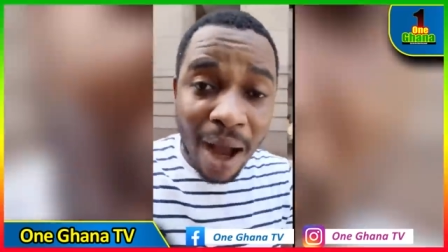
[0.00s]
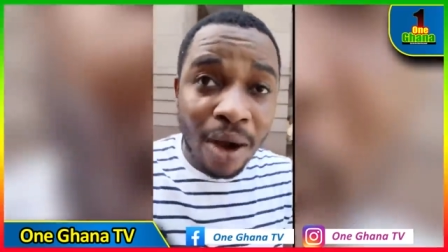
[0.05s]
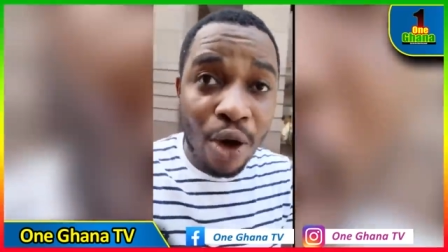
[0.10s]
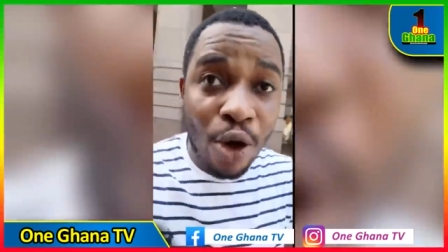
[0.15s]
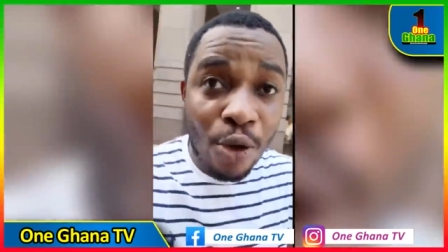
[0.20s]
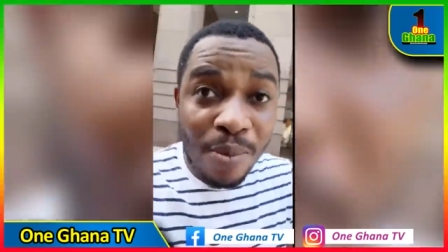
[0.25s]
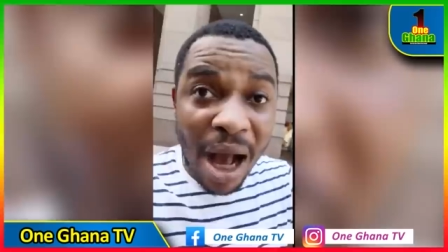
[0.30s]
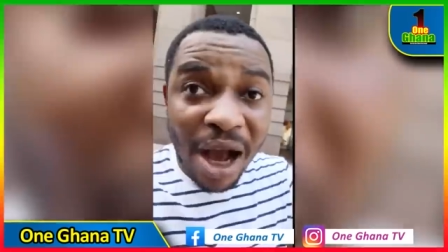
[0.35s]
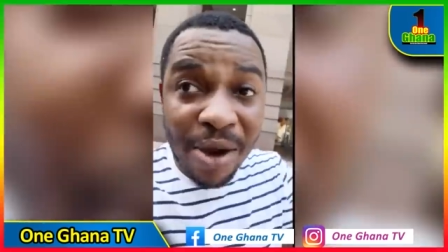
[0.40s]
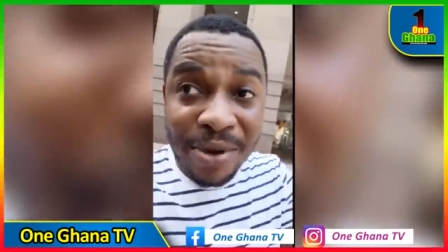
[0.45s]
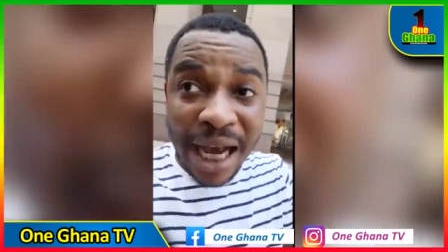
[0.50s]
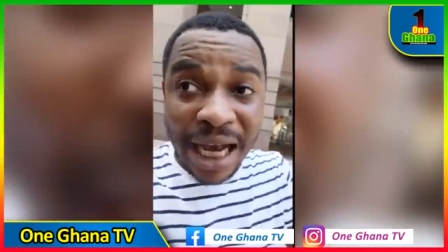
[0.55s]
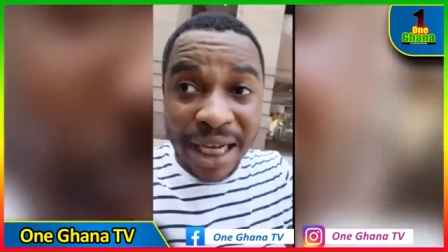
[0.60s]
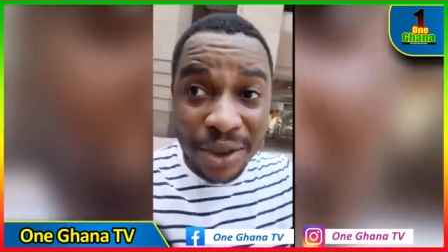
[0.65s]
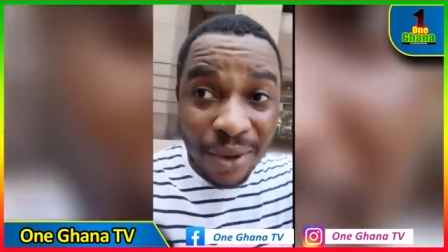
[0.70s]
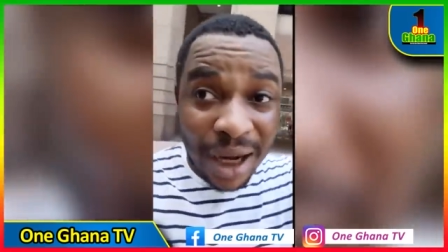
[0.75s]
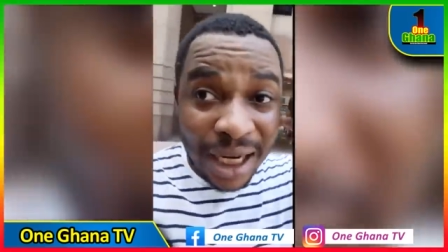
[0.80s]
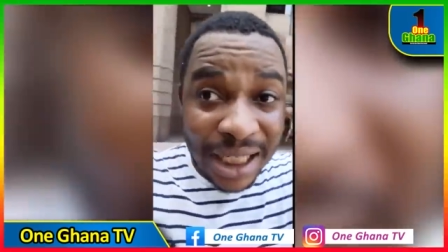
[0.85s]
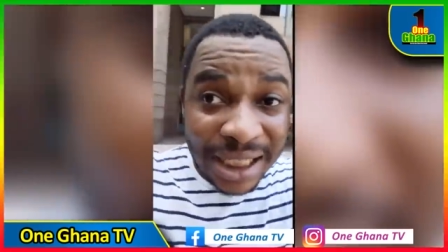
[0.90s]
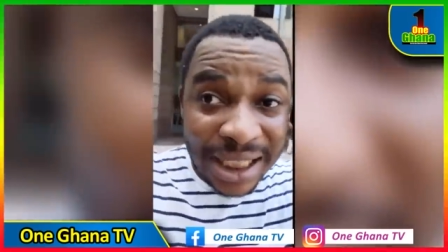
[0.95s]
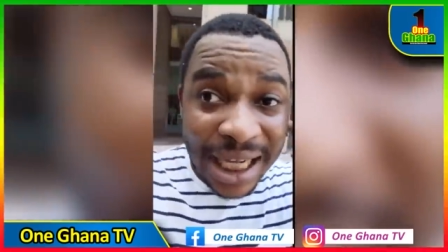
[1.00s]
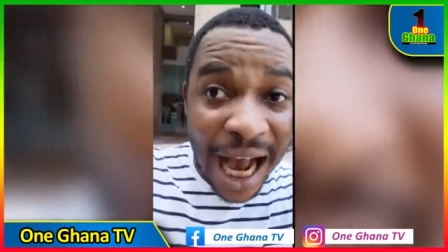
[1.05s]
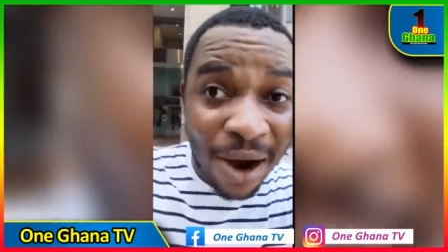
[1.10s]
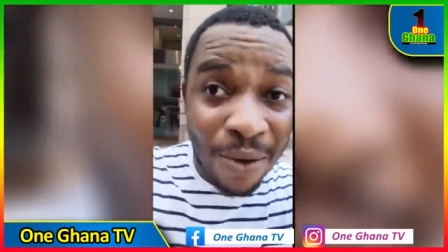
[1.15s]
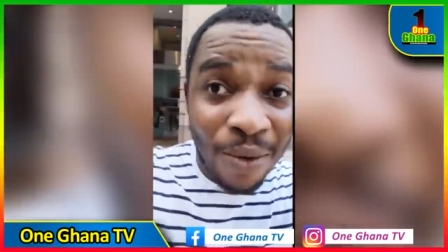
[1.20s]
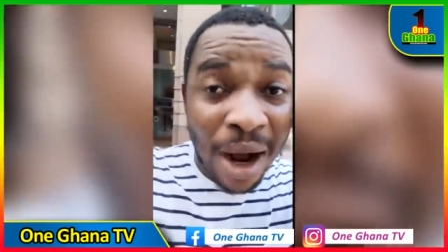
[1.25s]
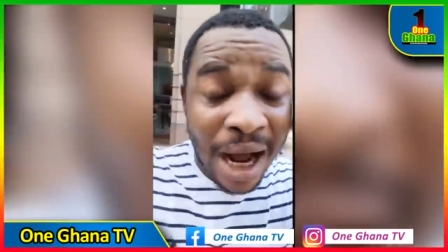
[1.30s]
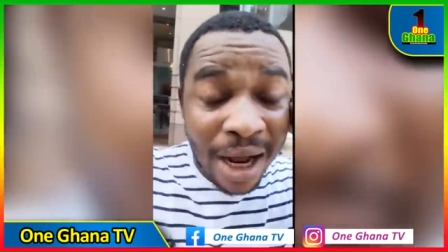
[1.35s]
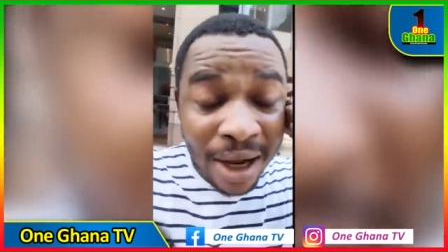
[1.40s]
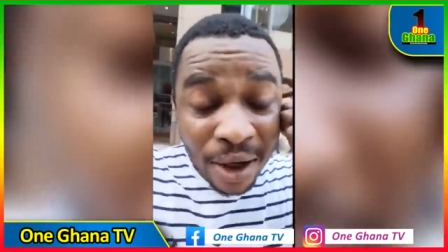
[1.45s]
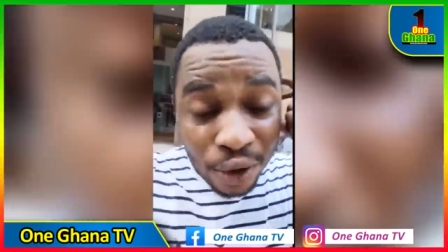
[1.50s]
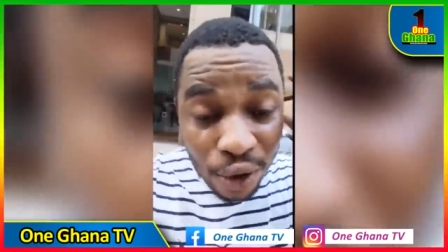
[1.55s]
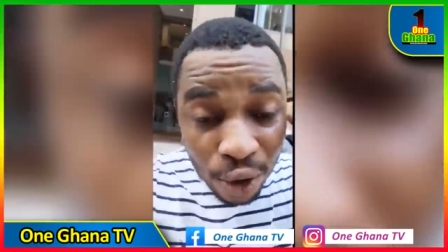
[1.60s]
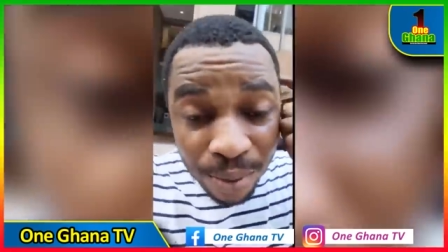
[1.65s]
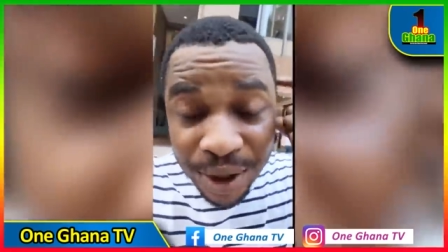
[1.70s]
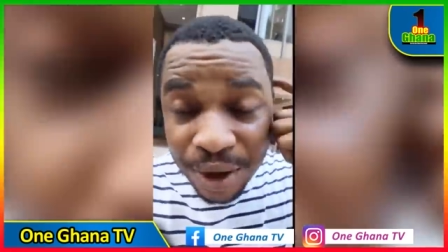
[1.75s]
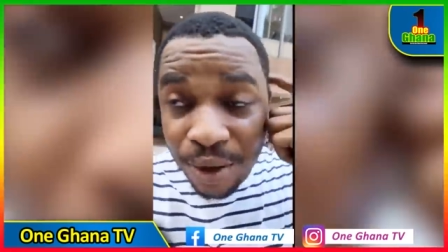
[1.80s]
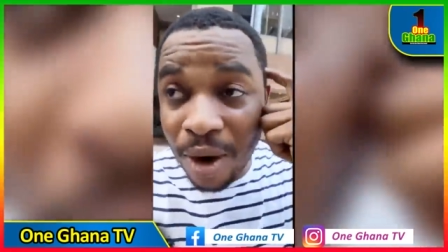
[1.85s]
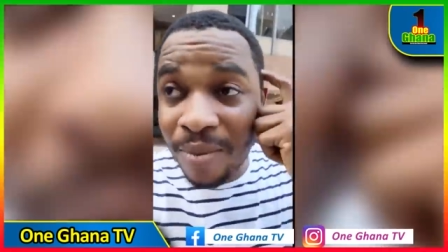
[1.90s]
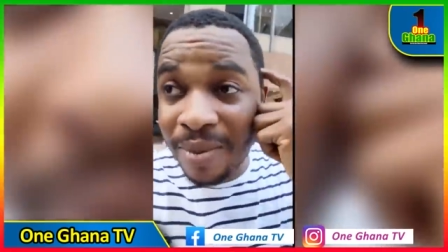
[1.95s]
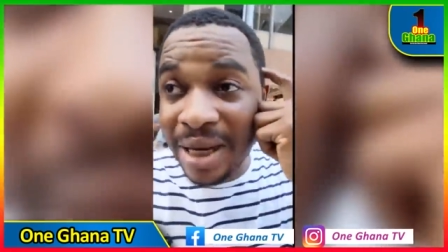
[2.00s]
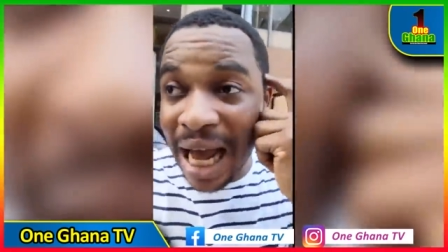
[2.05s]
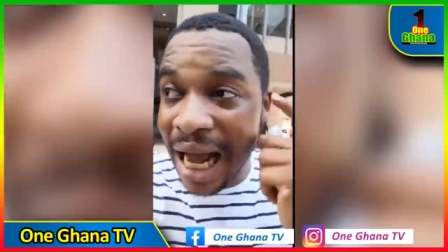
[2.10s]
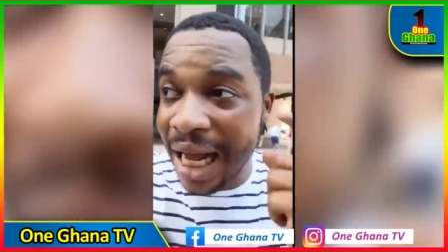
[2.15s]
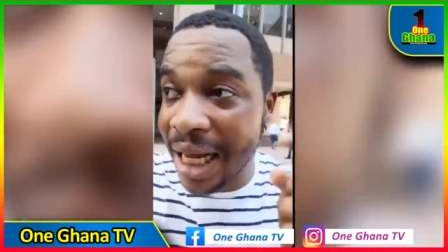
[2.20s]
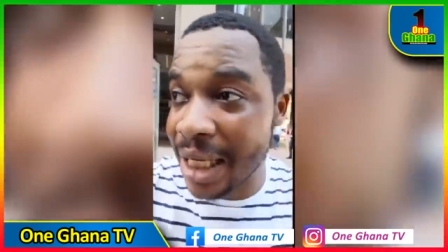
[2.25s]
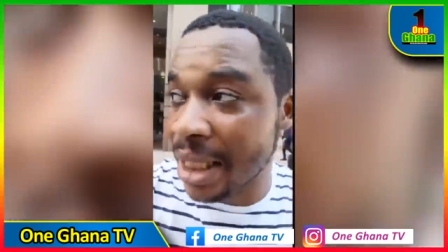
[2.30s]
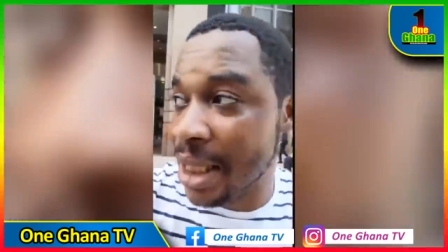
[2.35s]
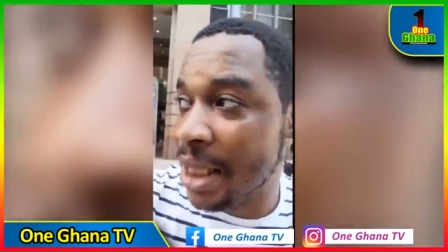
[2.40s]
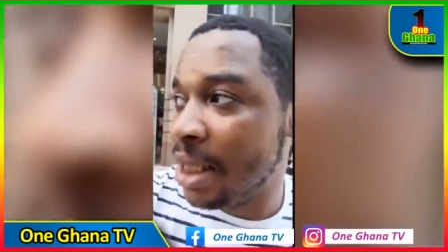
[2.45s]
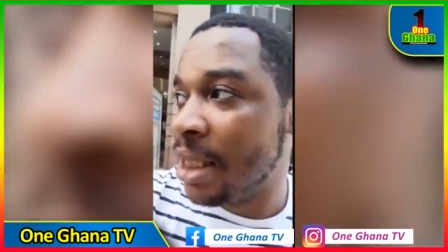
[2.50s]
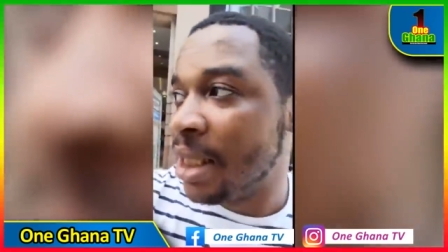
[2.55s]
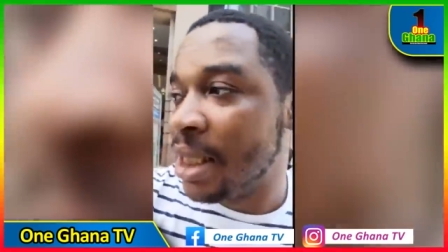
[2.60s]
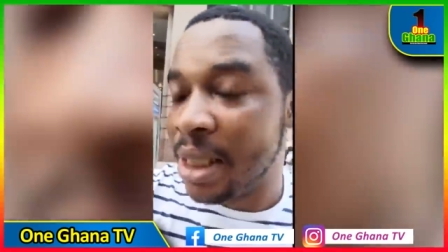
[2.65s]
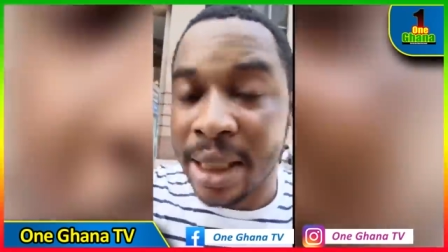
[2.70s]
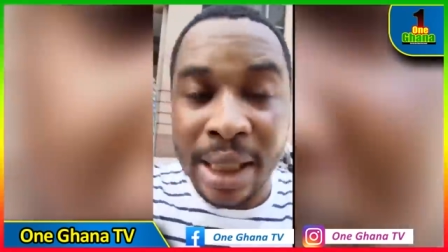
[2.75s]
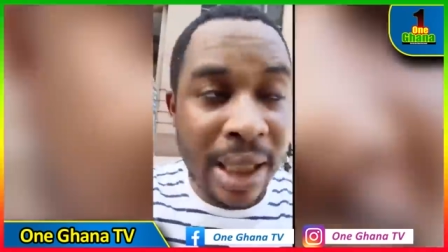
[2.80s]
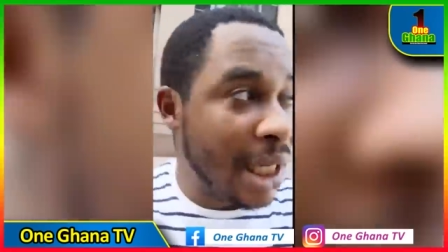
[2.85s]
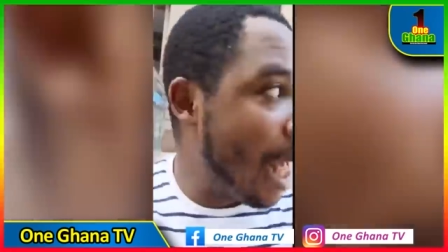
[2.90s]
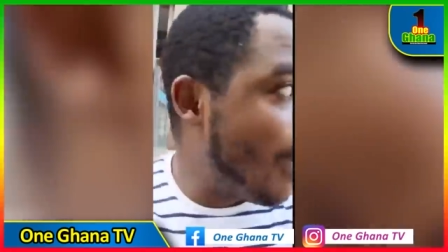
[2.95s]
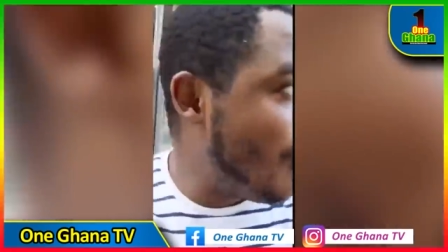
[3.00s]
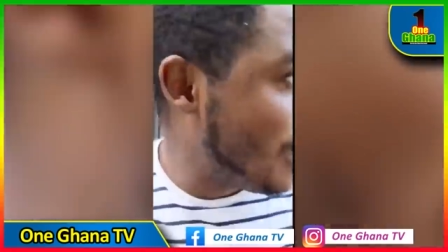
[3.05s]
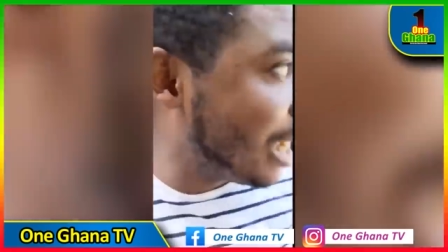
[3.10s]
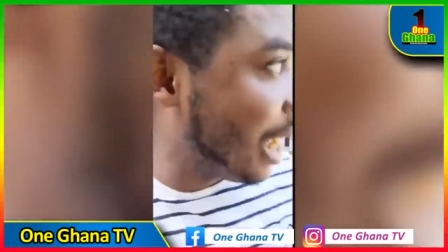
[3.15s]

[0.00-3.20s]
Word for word: Obabia, what is Anwa, to me, Womida. Now make